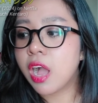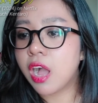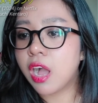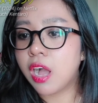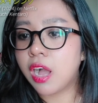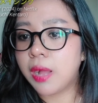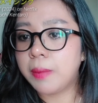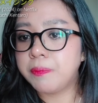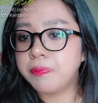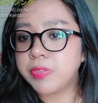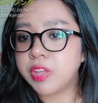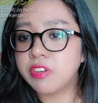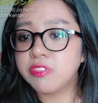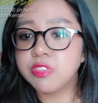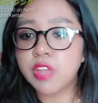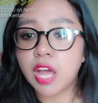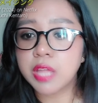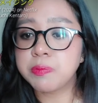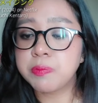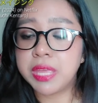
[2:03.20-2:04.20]
um,
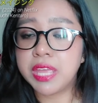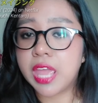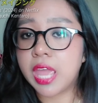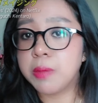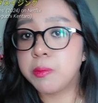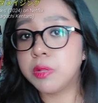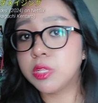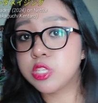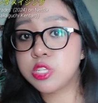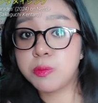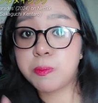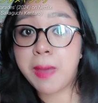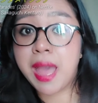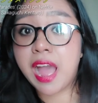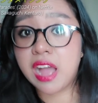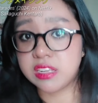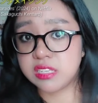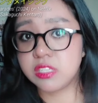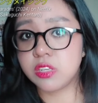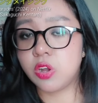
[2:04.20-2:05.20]
of not being able to
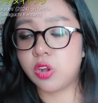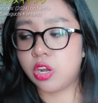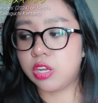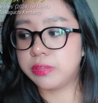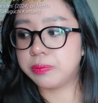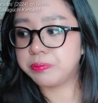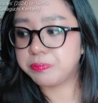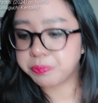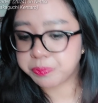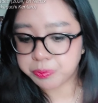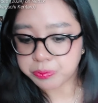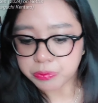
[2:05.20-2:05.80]
pass on